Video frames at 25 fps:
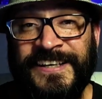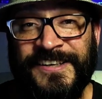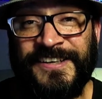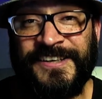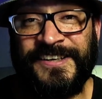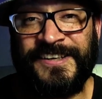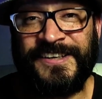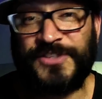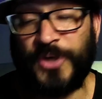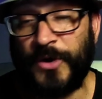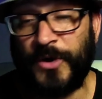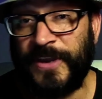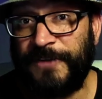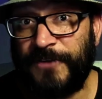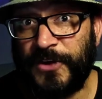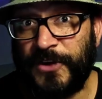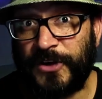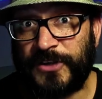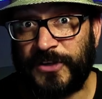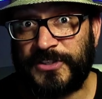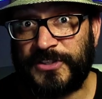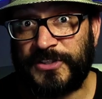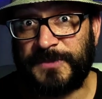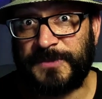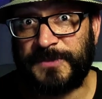So if you're
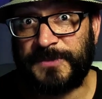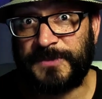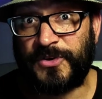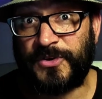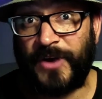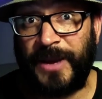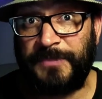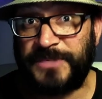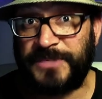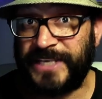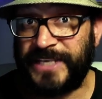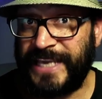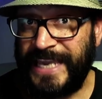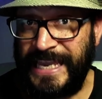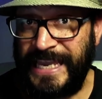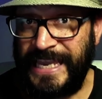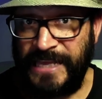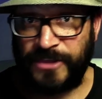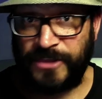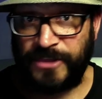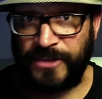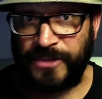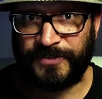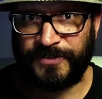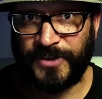not subscribed to
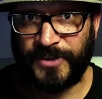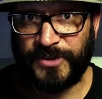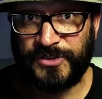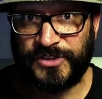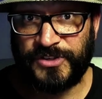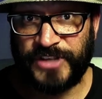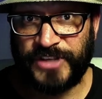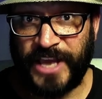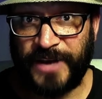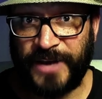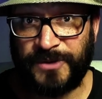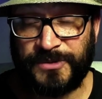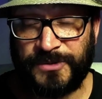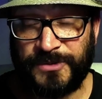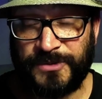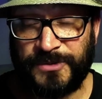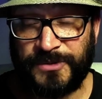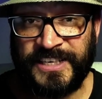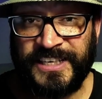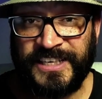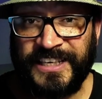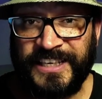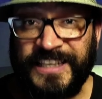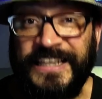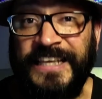either of those channels,
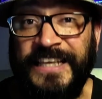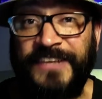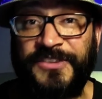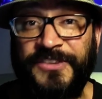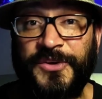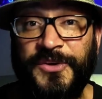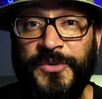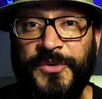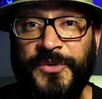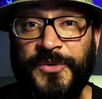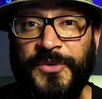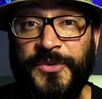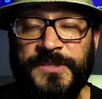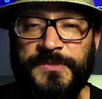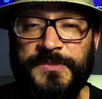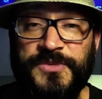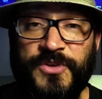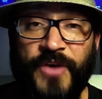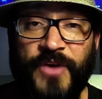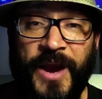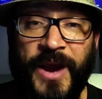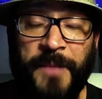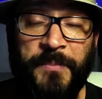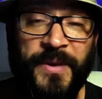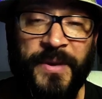click the red
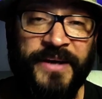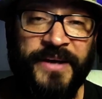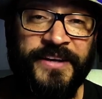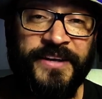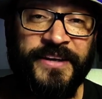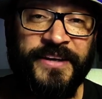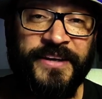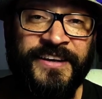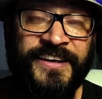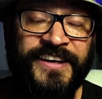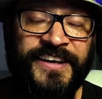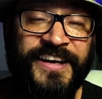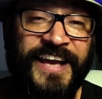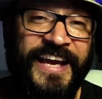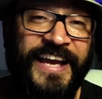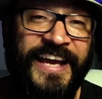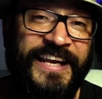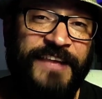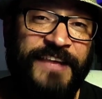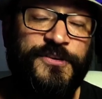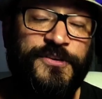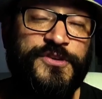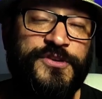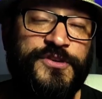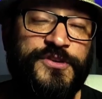subscribe button. And
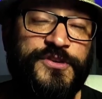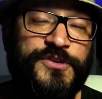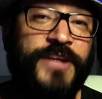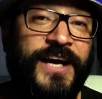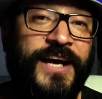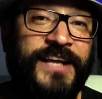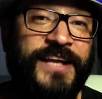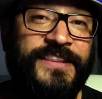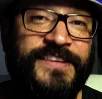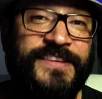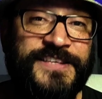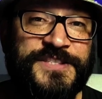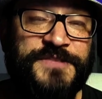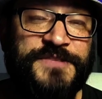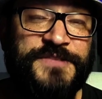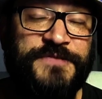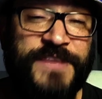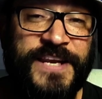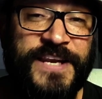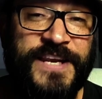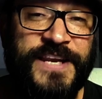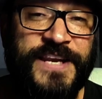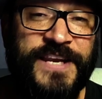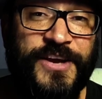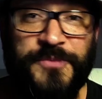if you do like this
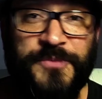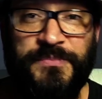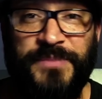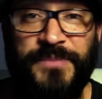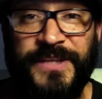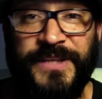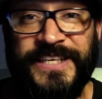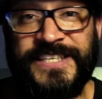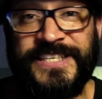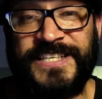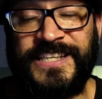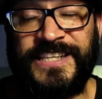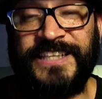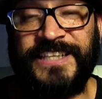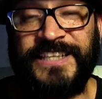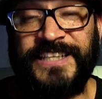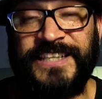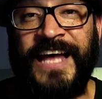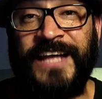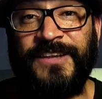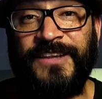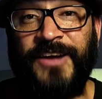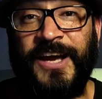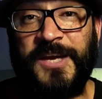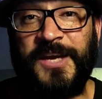video, please click
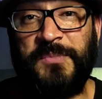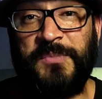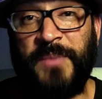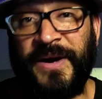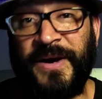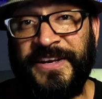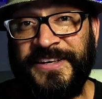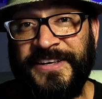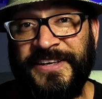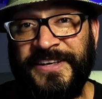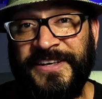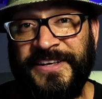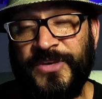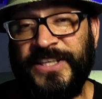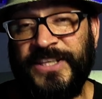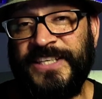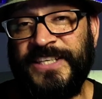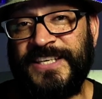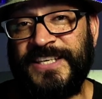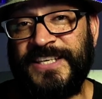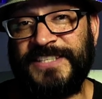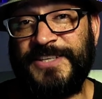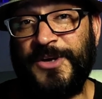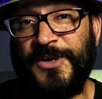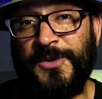that like button. It really
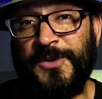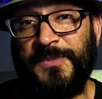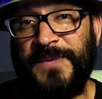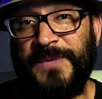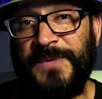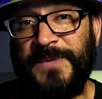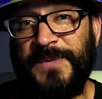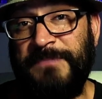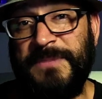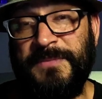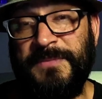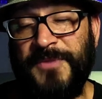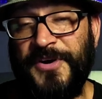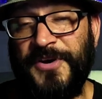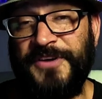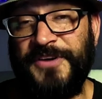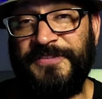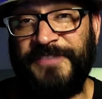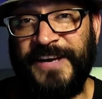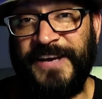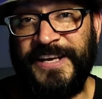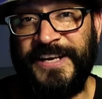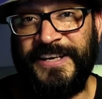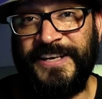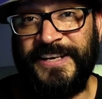does help keep me
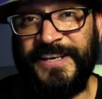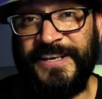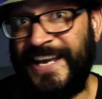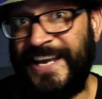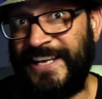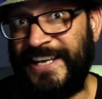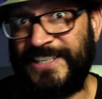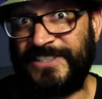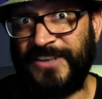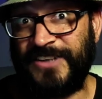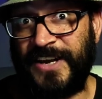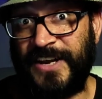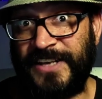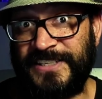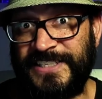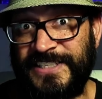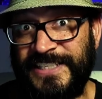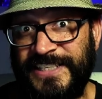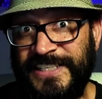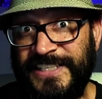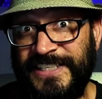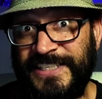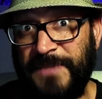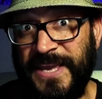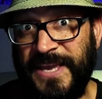motivated and excited to
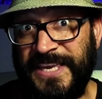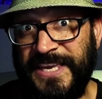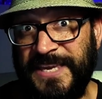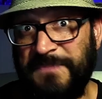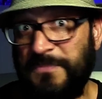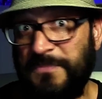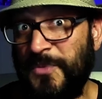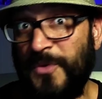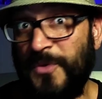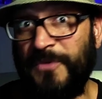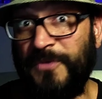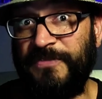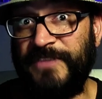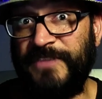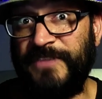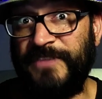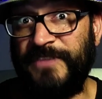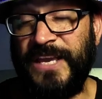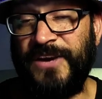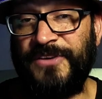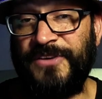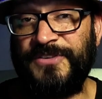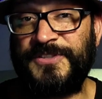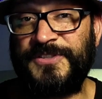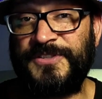keep making more
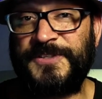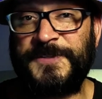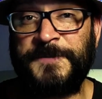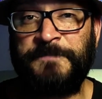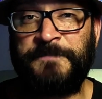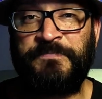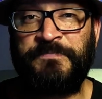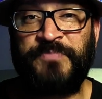videos.